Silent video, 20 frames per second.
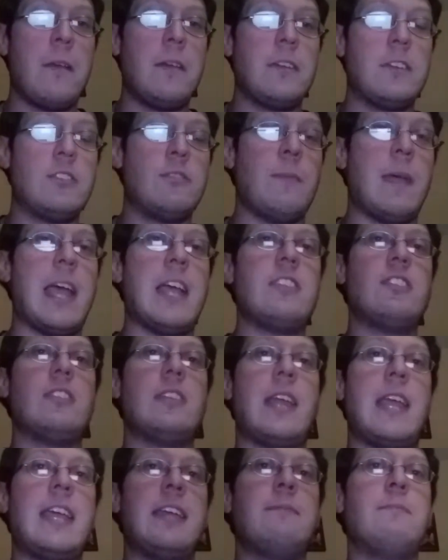Could you
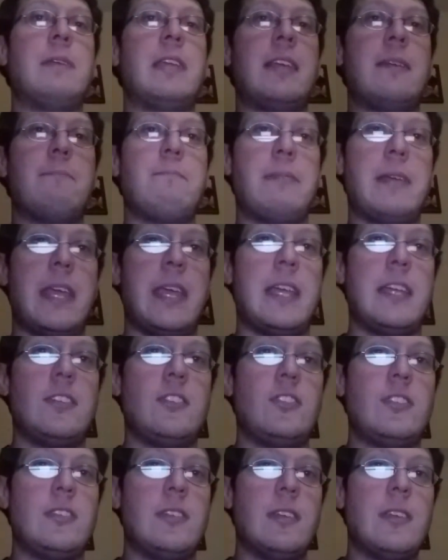imagine Hangman
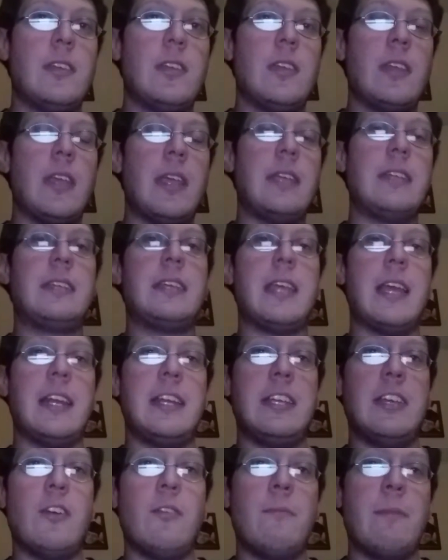Page and
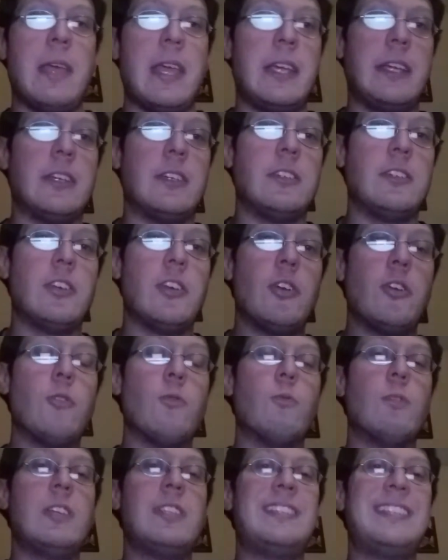Kenny Omega
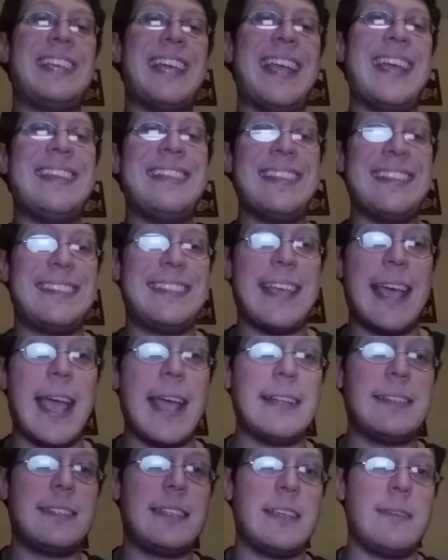retain the
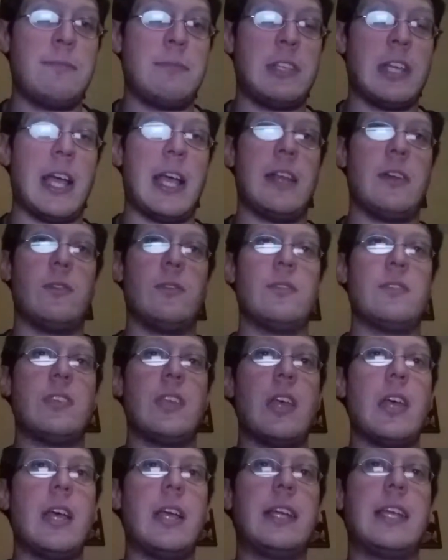tag team titles
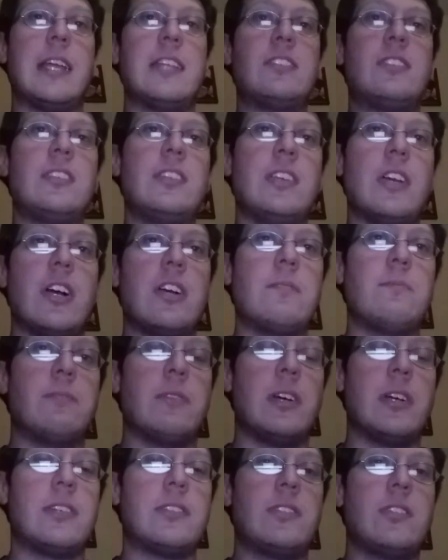against the Young
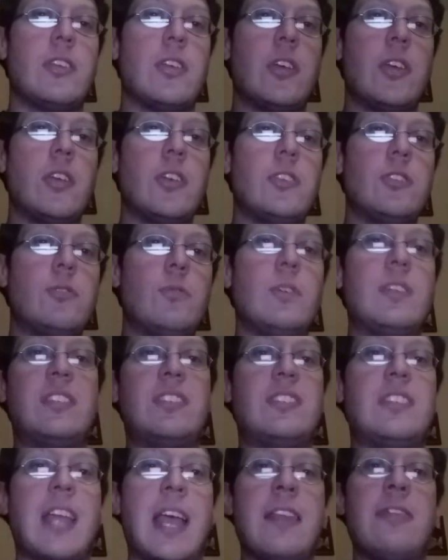Bucks to
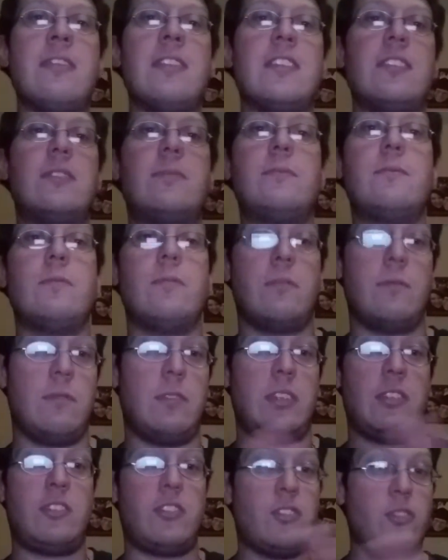extend
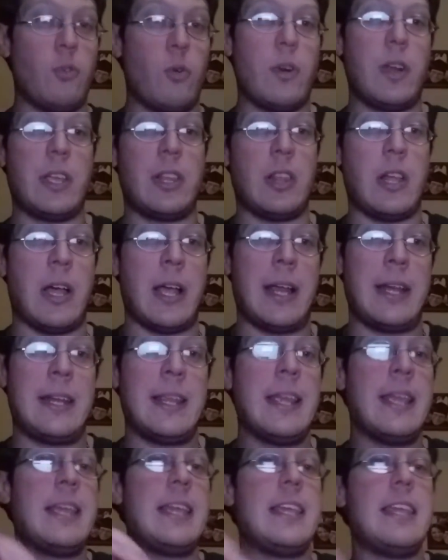the storyline
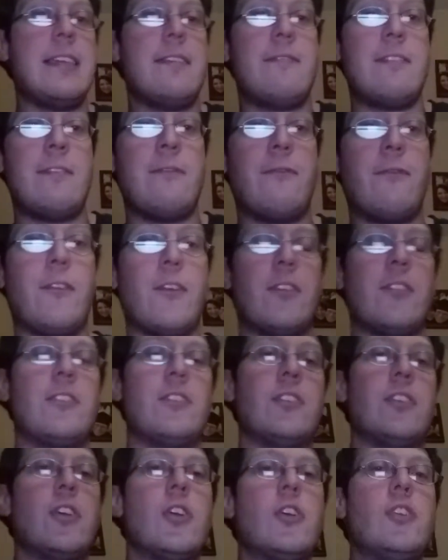even
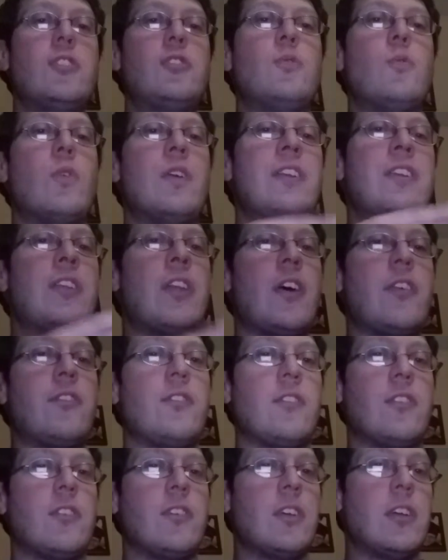further to
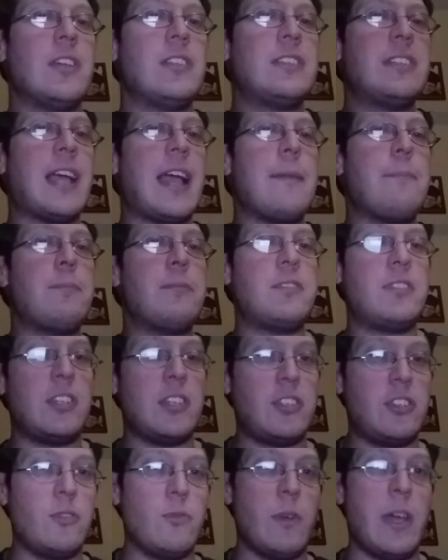another type of
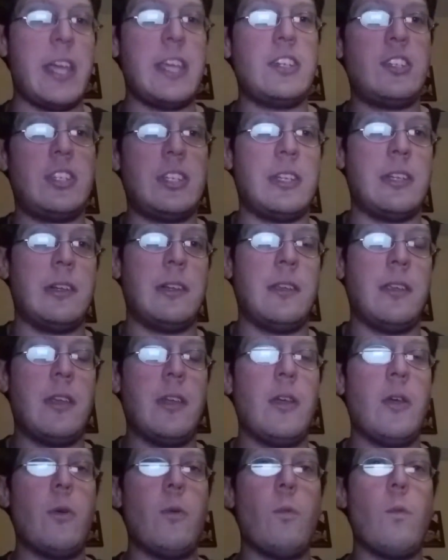situation
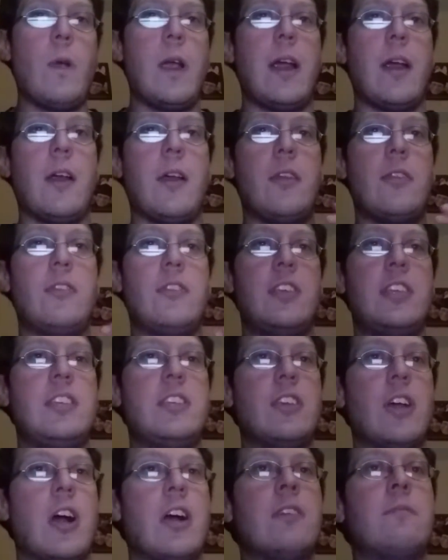where the
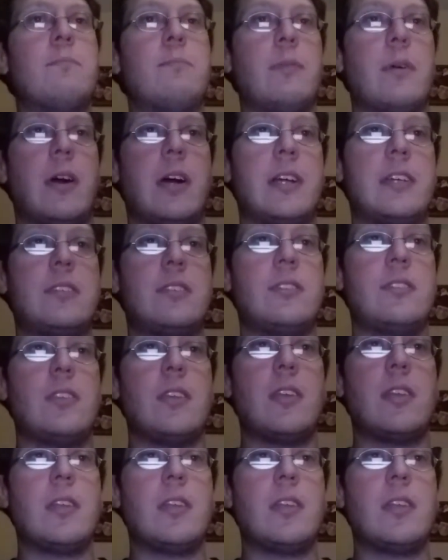Young Bucks